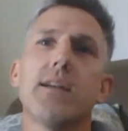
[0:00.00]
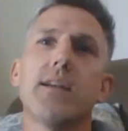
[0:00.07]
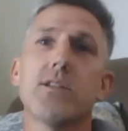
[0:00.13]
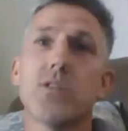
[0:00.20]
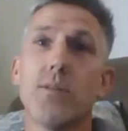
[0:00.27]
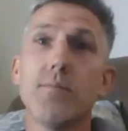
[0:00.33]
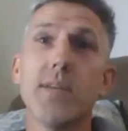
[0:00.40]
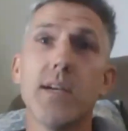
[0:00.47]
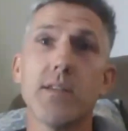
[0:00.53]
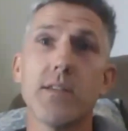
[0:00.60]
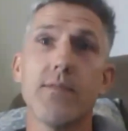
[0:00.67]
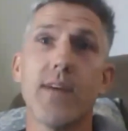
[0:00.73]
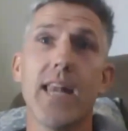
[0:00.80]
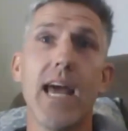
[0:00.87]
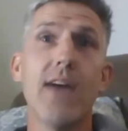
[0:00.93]
Sometimes
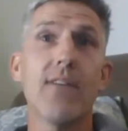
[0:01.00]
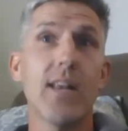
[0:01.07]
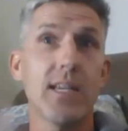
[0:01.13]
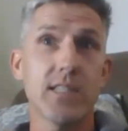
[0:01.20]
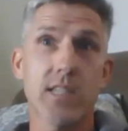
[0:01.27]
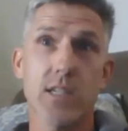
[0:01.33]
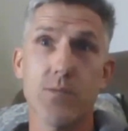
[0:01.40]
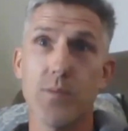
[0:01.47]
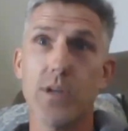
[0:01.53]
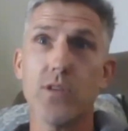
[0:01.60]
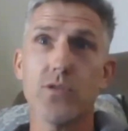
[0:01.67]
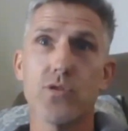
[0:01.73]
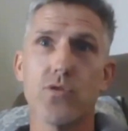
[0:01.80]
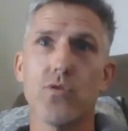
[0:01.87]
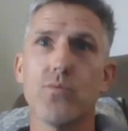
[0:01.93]
I'm going to have a less
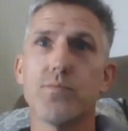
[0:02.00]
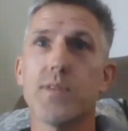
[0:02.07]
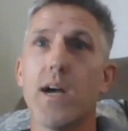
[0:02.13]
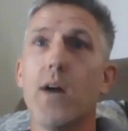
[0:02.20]
experienced groups.